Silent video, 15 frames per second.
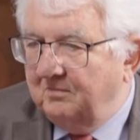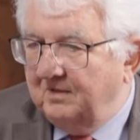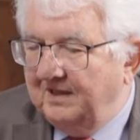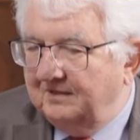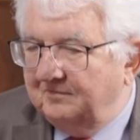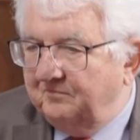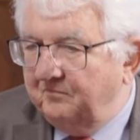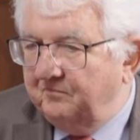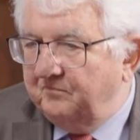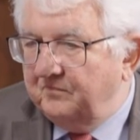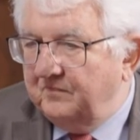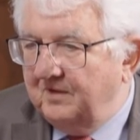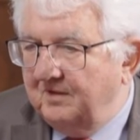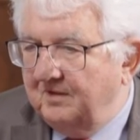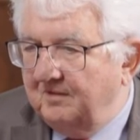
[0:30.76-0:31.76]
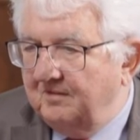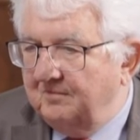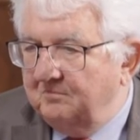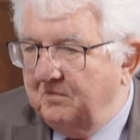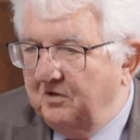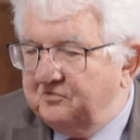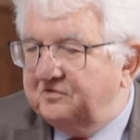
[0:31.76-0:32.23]
Well,
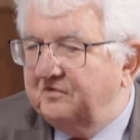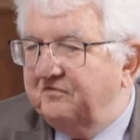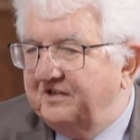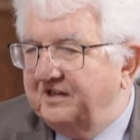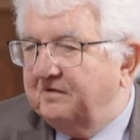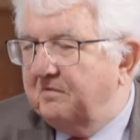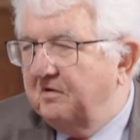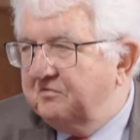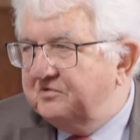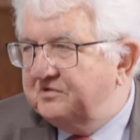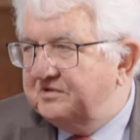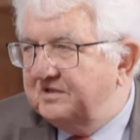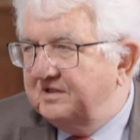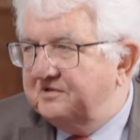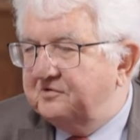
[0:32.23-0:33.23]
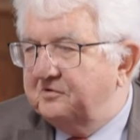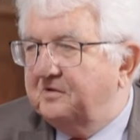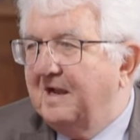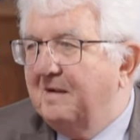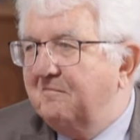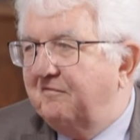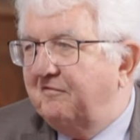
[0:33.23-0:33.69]
most of the growth is to
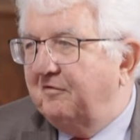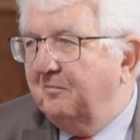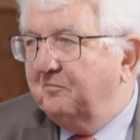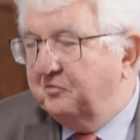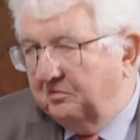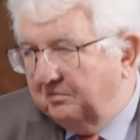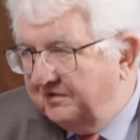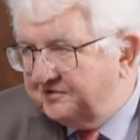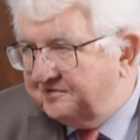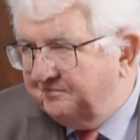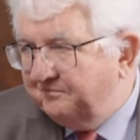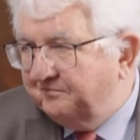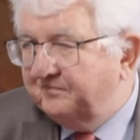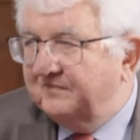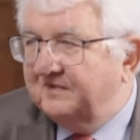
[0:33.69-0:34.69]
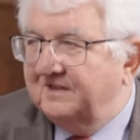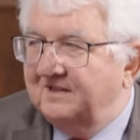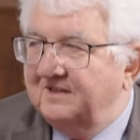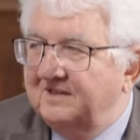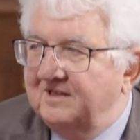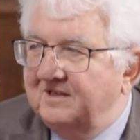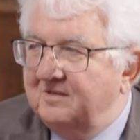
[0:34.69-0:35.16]
come from tourism,
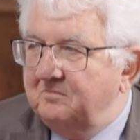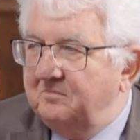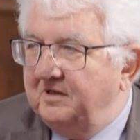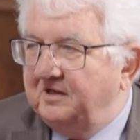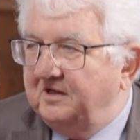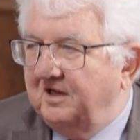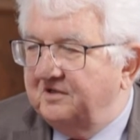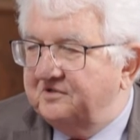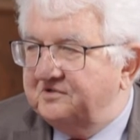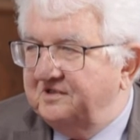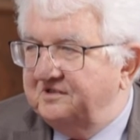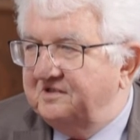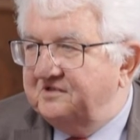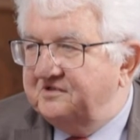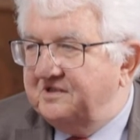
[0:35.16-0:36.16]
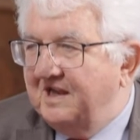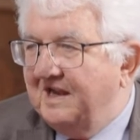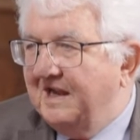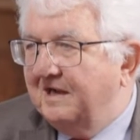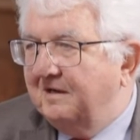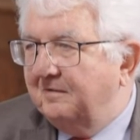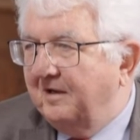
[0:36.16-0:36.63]
because this is the
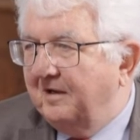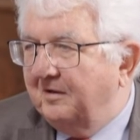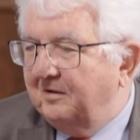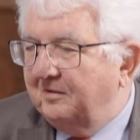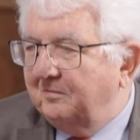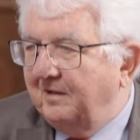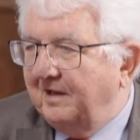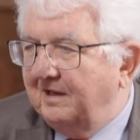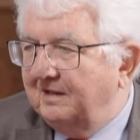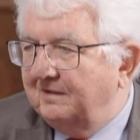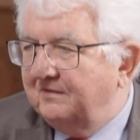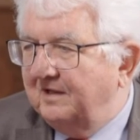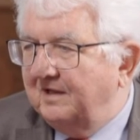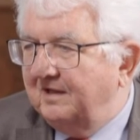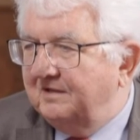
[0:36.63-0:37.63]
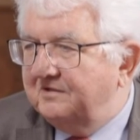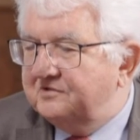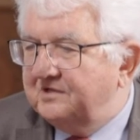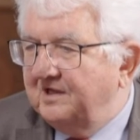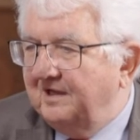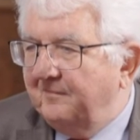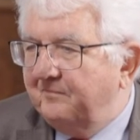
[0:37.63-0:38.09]
area where there
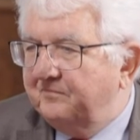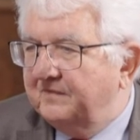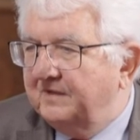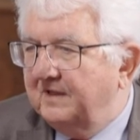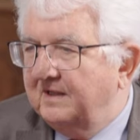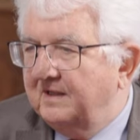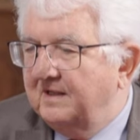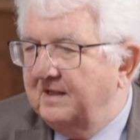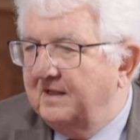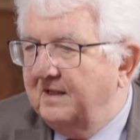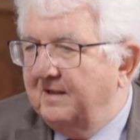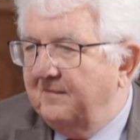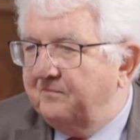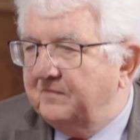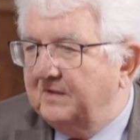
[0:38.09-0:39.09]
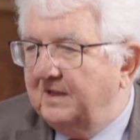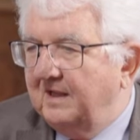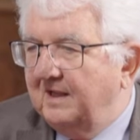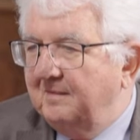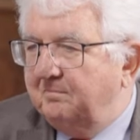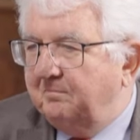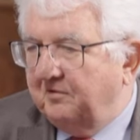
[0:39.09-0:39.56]
is a
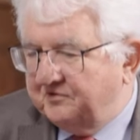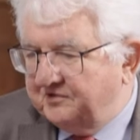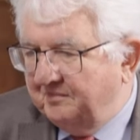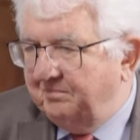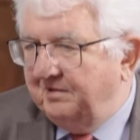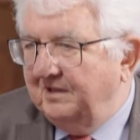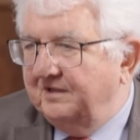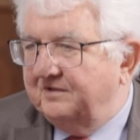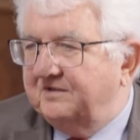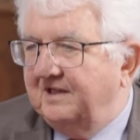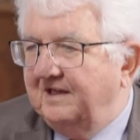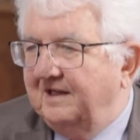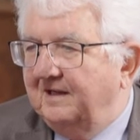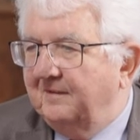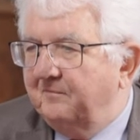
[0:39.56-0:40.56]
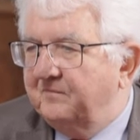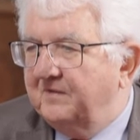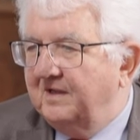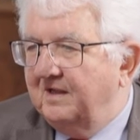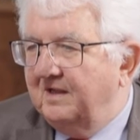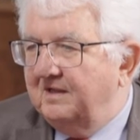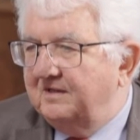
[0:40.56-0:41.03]
possibility
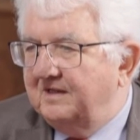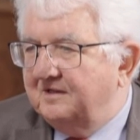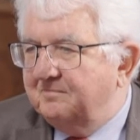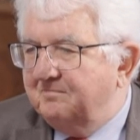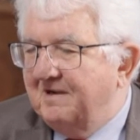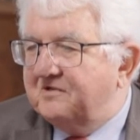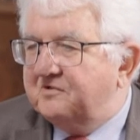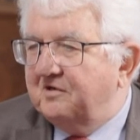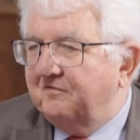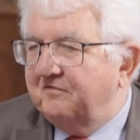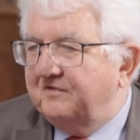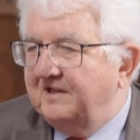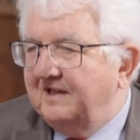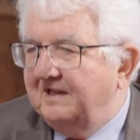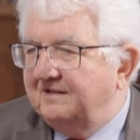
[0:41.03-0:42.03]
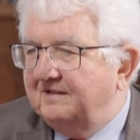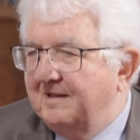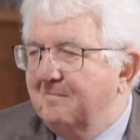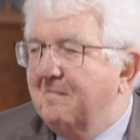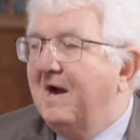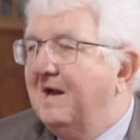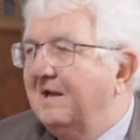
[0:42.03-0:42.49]
that much of the
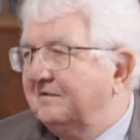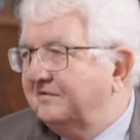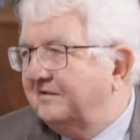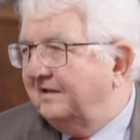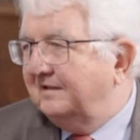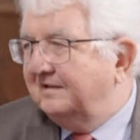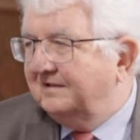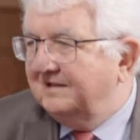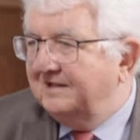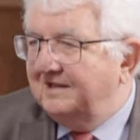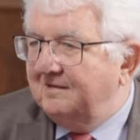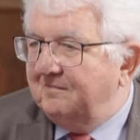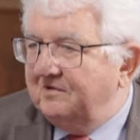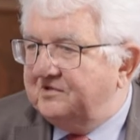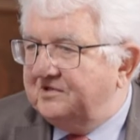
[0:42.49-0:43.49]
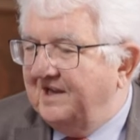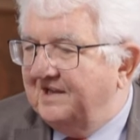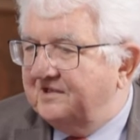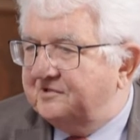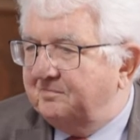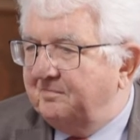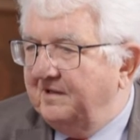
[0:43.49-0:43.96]
demander, which
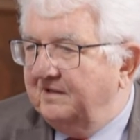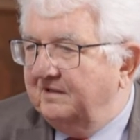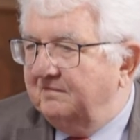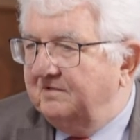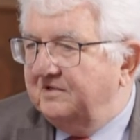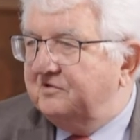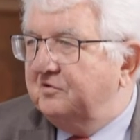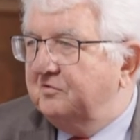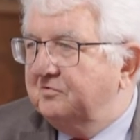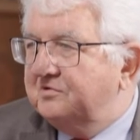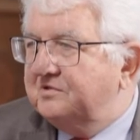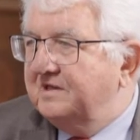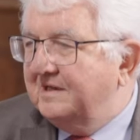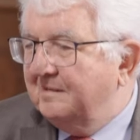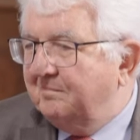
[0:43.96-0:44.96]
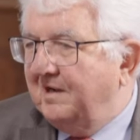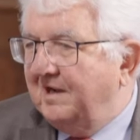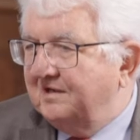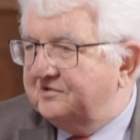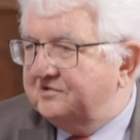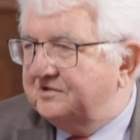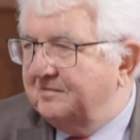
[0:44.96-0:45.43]
has been reduced in the
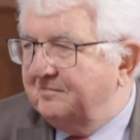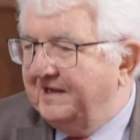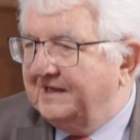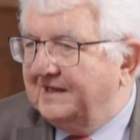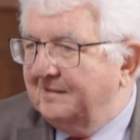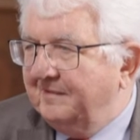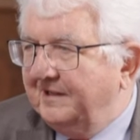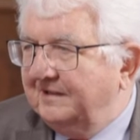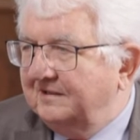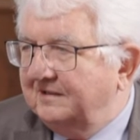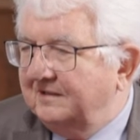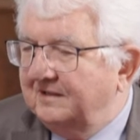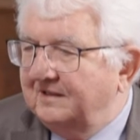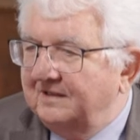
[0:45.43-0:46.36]
past, to may come in.